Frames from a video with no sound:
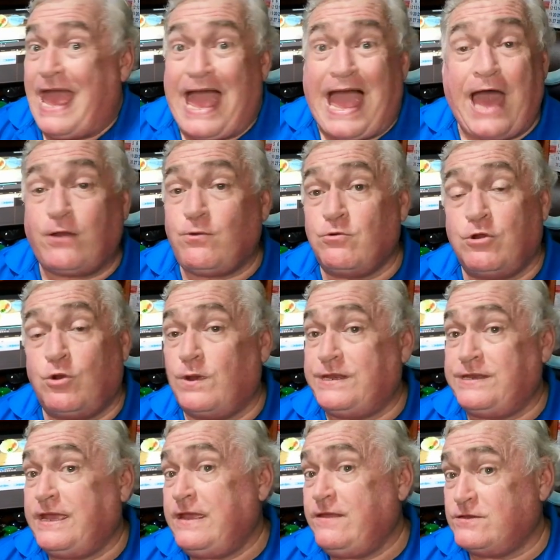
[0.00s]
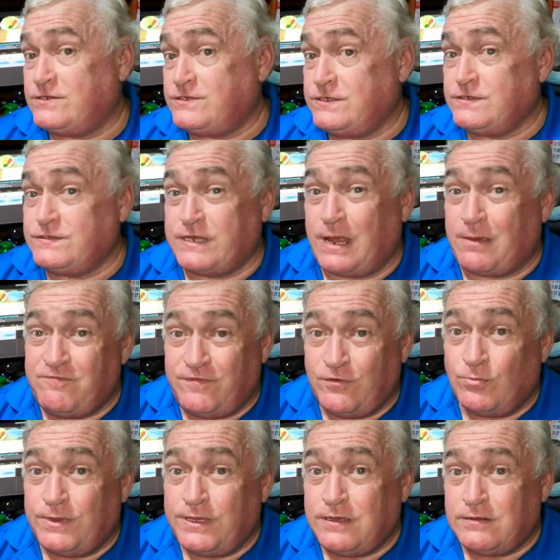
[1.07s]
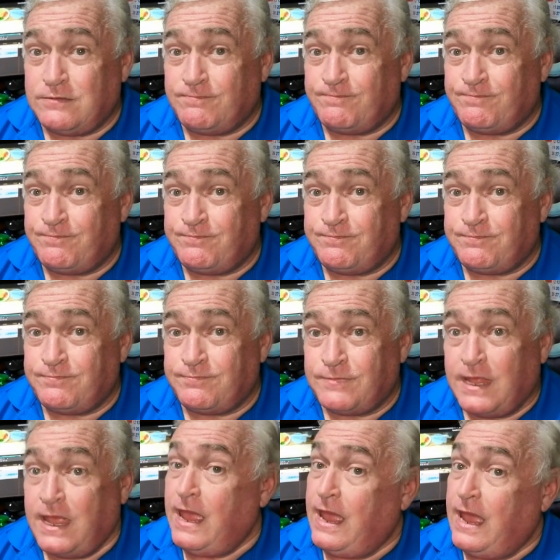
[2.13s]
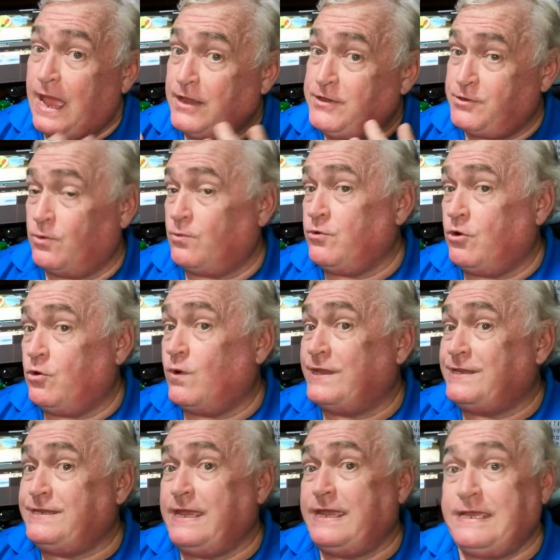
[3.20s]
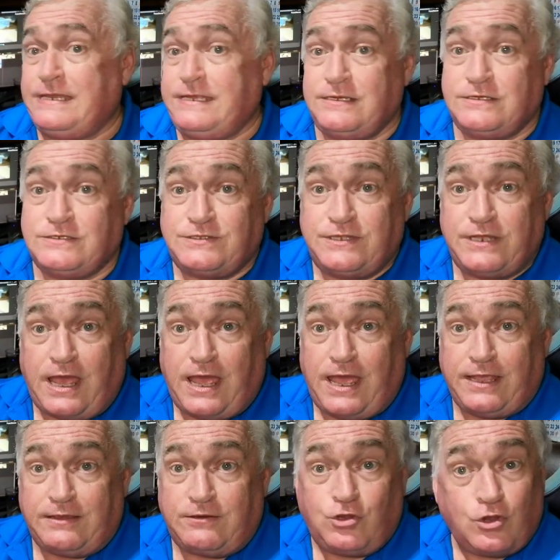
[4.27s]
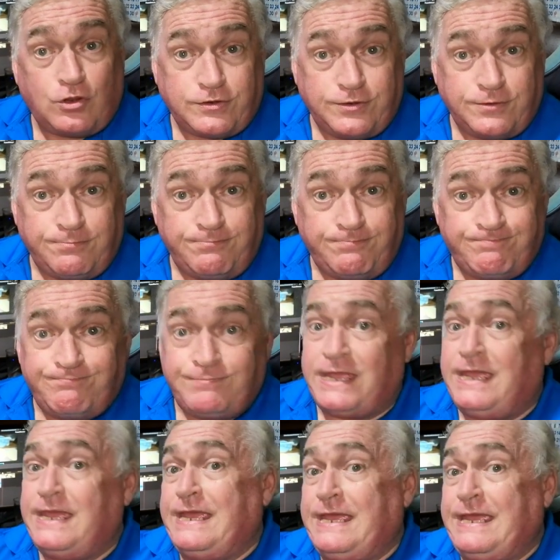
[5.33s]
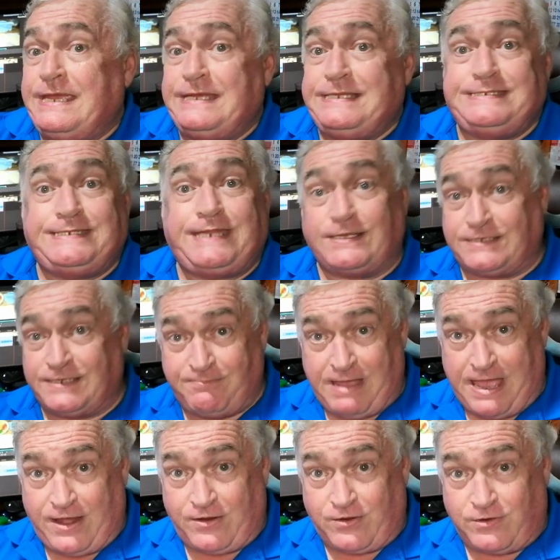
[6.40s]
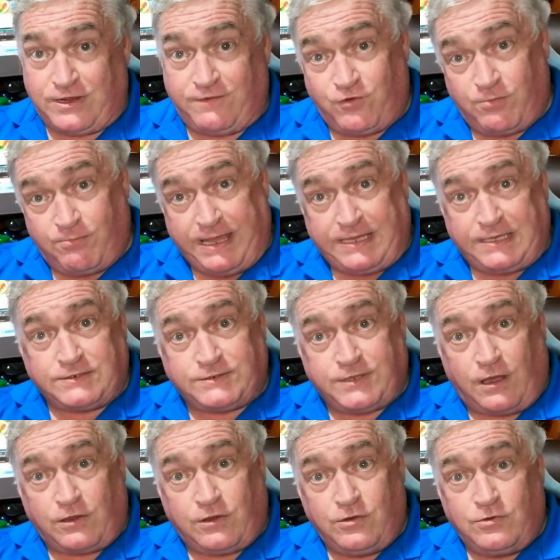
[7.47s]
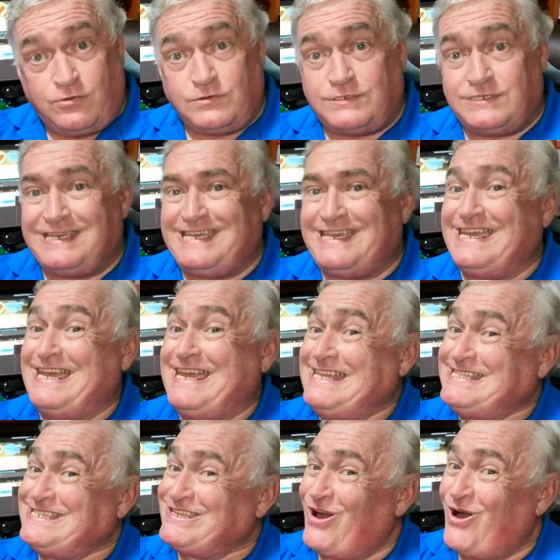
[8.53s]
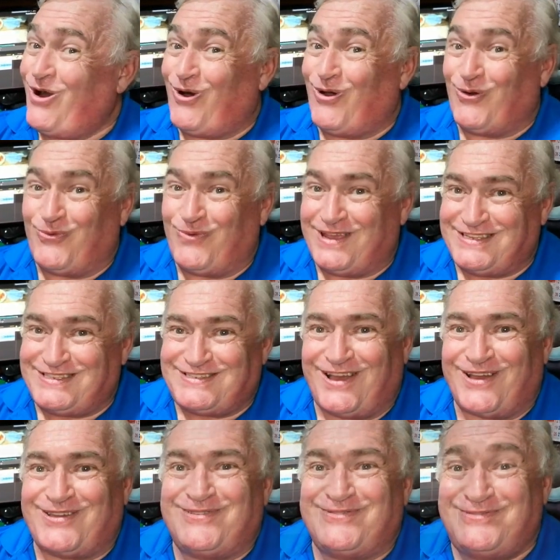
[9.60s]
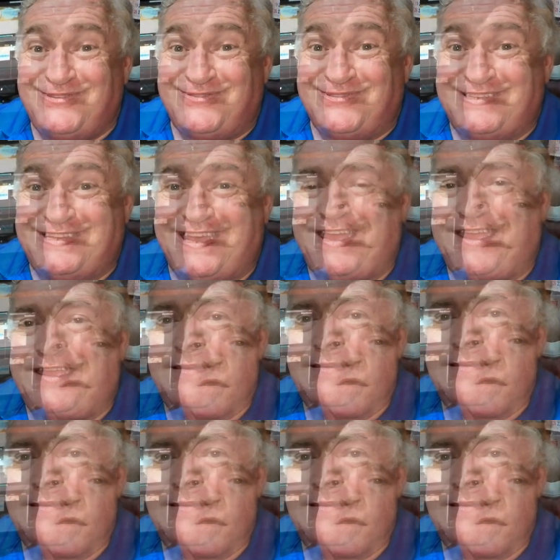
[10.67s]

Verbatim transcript: I don't know what day this is that I'm filming it. I don't know what day it is that I cooked them. Doesn't matter if you're making tacos, it's always Taco Tuesday.